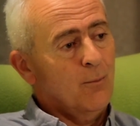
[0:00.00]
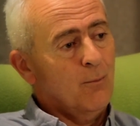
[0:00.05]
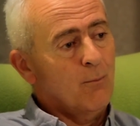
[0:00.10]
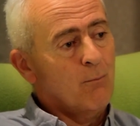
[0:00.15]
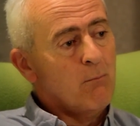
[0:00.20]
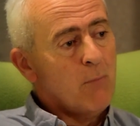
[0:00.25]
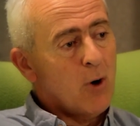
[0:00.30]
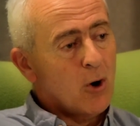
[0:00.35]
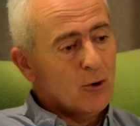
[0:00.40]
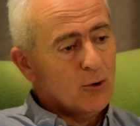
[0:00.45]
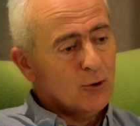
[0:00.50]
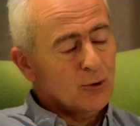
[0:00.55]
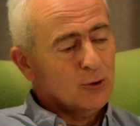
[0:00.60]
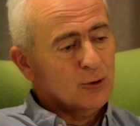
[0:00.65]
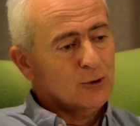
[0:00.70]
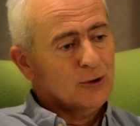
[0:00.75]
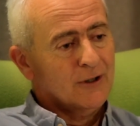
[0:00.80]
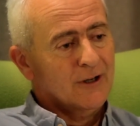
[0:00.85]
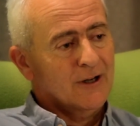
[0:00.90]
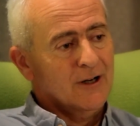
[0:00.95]

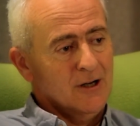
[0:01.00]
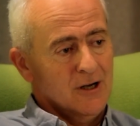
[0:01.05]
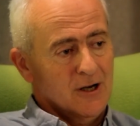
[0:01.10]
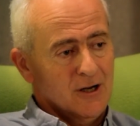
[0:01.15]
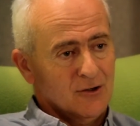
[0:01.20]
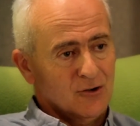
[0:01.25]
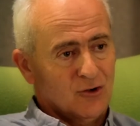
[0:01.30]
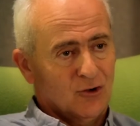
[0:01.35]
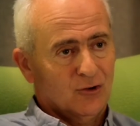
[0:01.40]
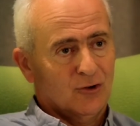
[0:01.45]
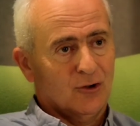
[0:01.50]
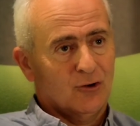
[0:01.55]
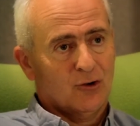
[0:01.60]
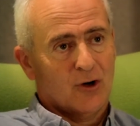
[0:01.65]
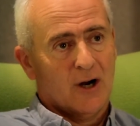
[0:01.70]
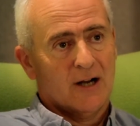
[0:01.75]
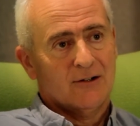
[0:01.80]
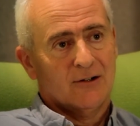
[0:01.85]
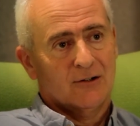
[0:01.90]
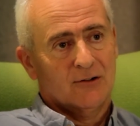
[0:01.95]
moral urge to
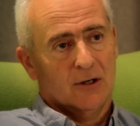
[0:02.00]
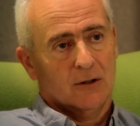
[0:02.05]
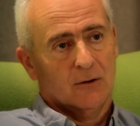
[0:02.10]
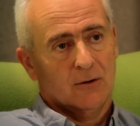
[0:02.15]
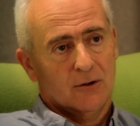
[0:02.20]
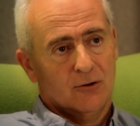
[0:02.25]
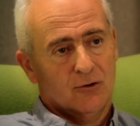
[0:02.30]
try to tell